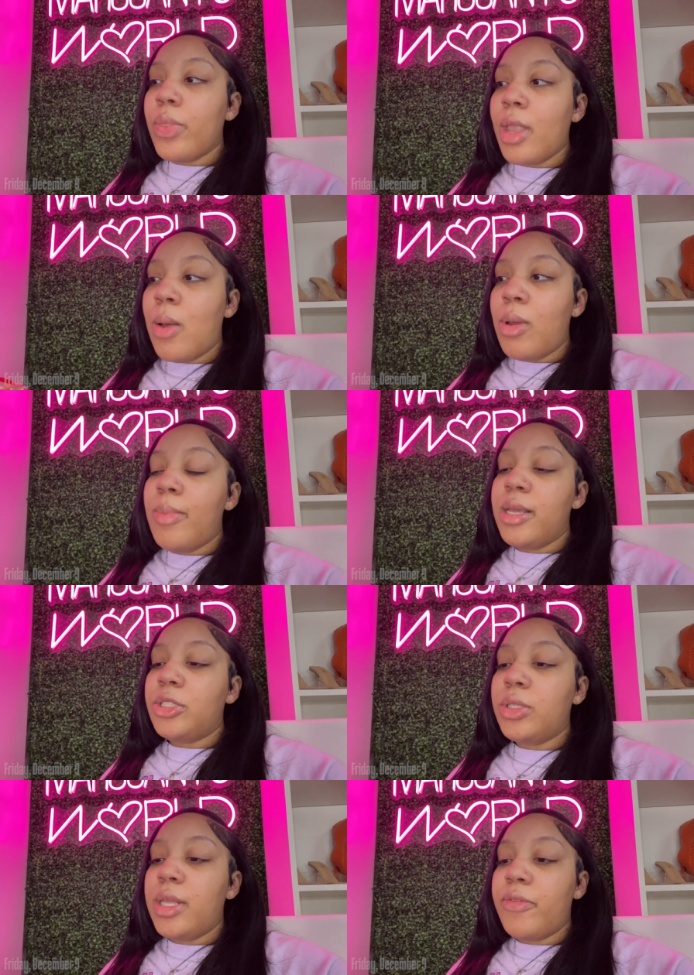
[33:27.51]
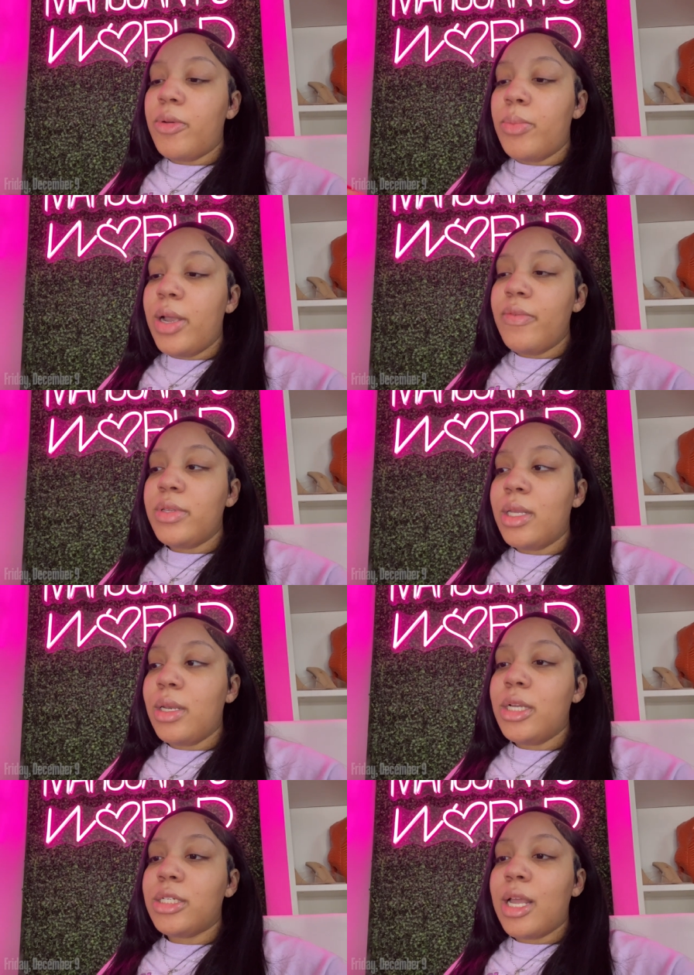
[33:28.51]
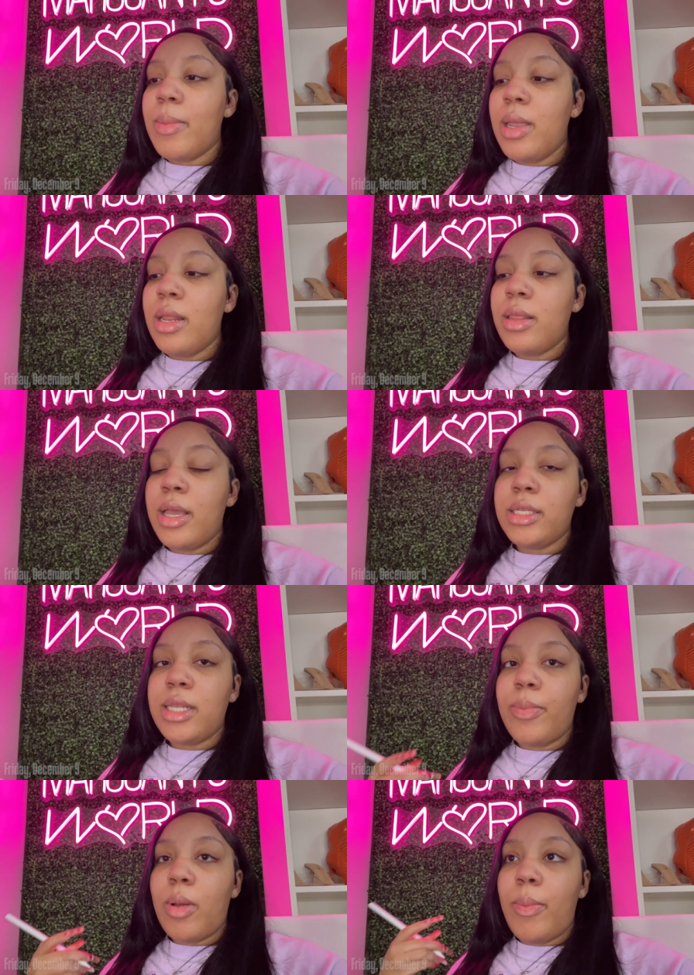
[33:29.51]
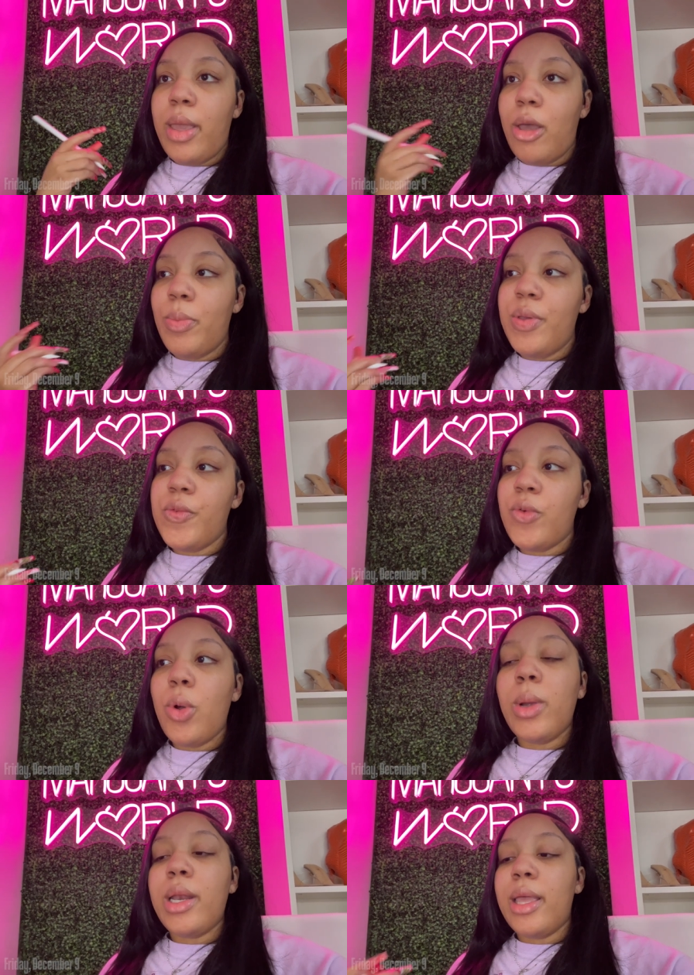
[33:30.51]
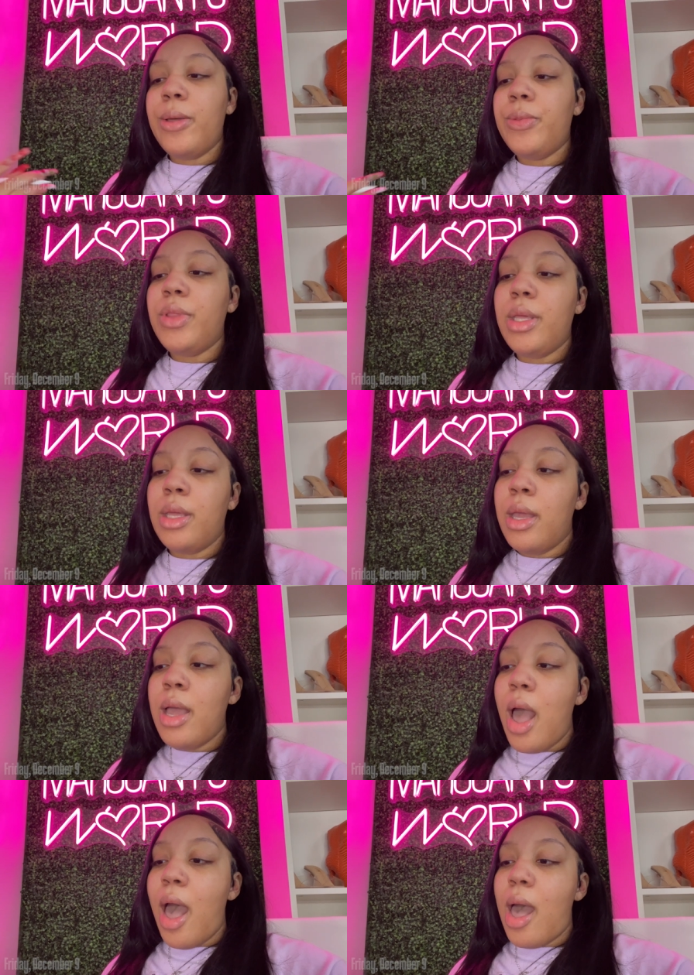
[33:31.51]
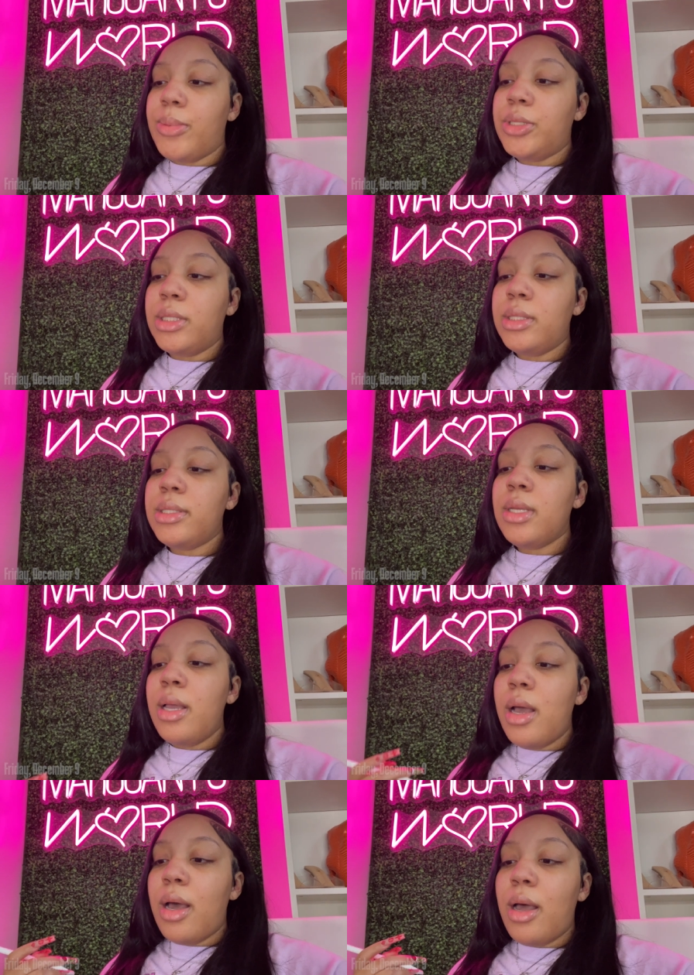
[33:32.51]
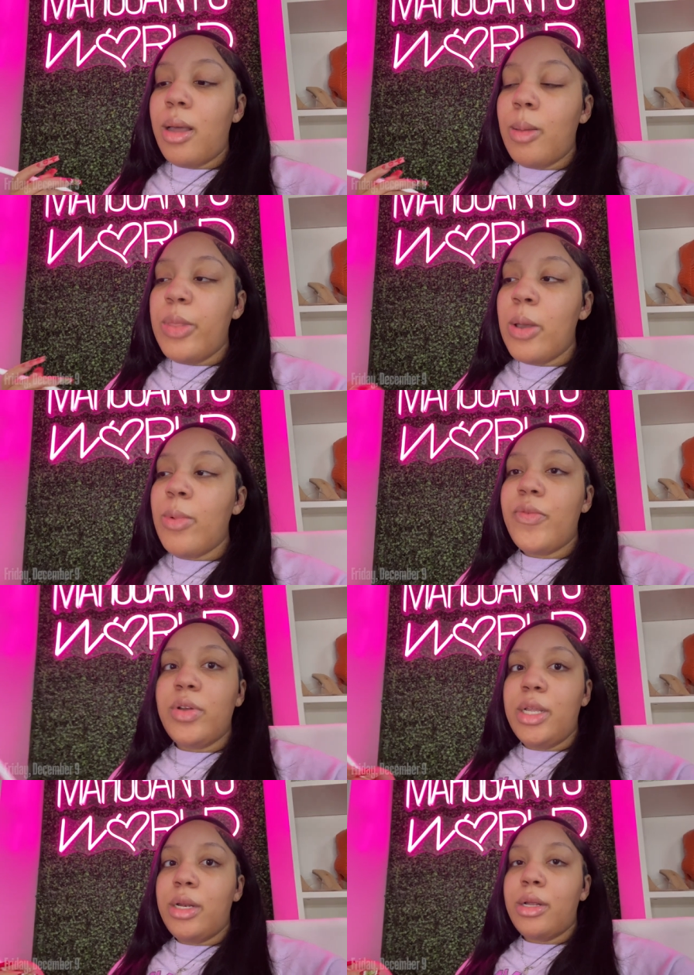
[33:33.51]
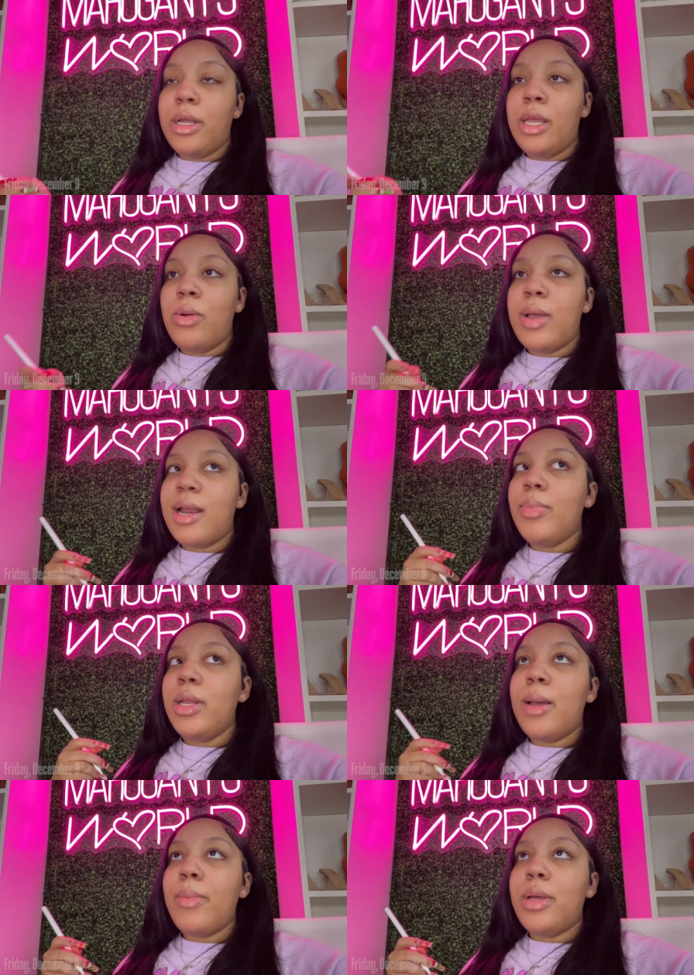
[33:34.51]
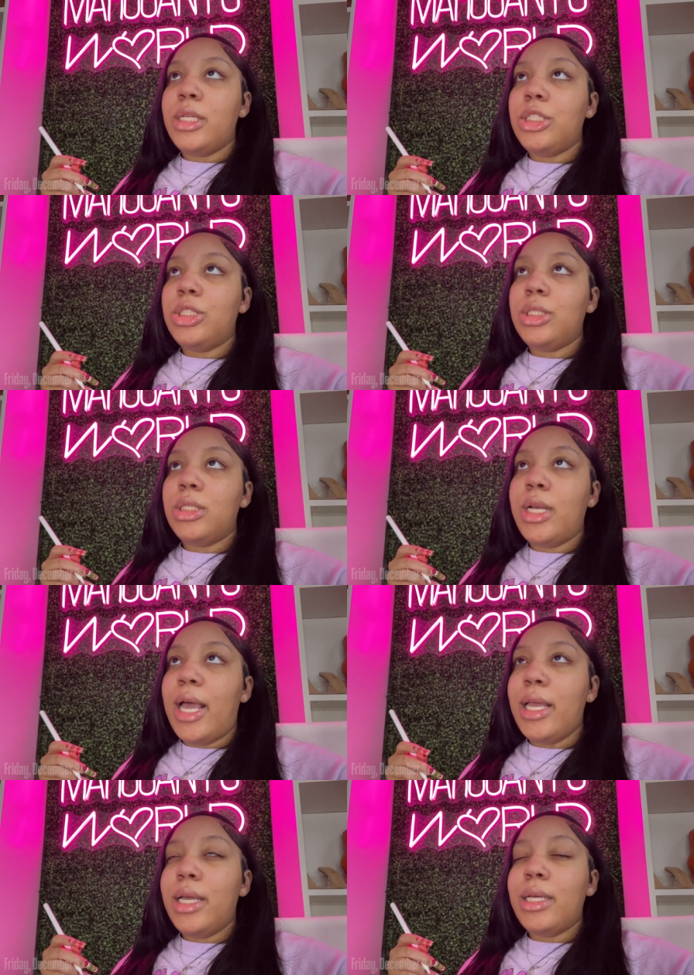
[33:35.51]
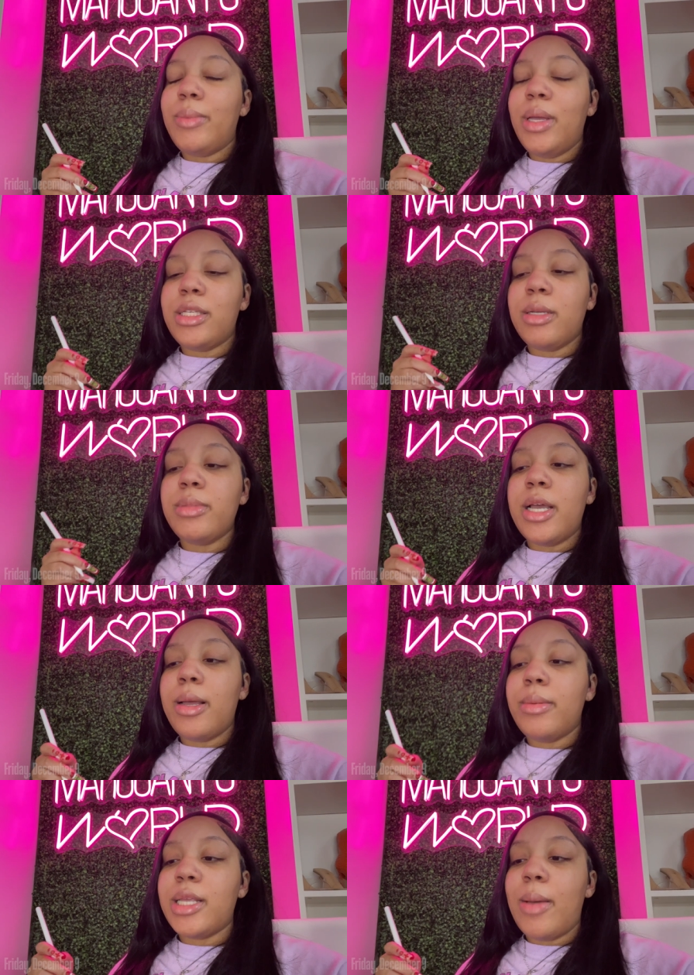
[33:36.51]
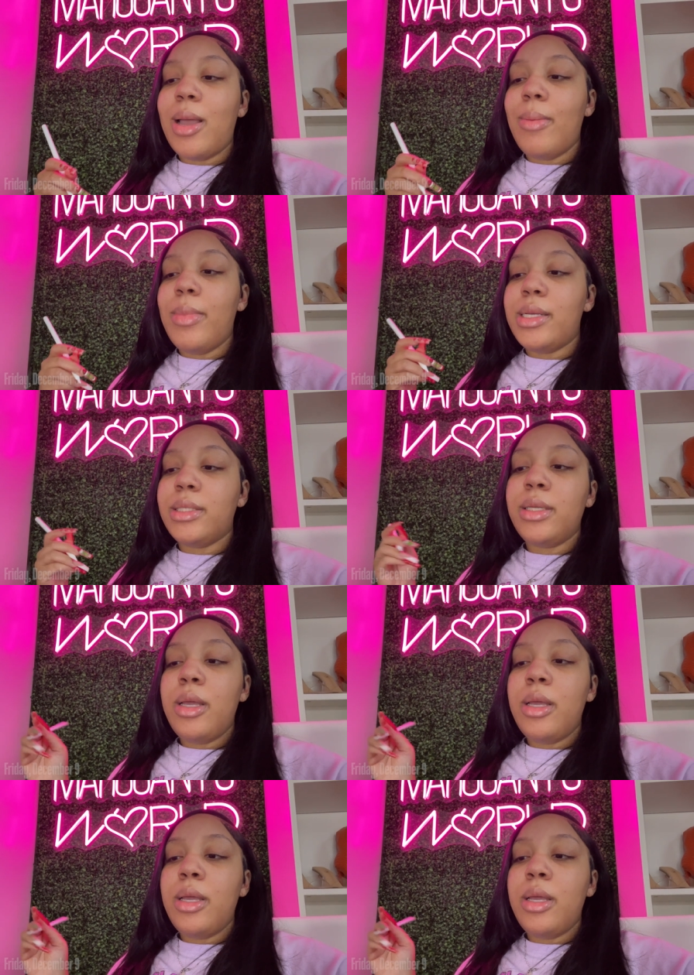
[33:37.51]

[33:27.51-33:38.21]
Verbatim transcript: I want to make sure that for breakfast and lunch, like I'm eating things that propel me forward, healthy options. Um, that way for dinner, it don't got to be that much. Like, because sometimes I might miss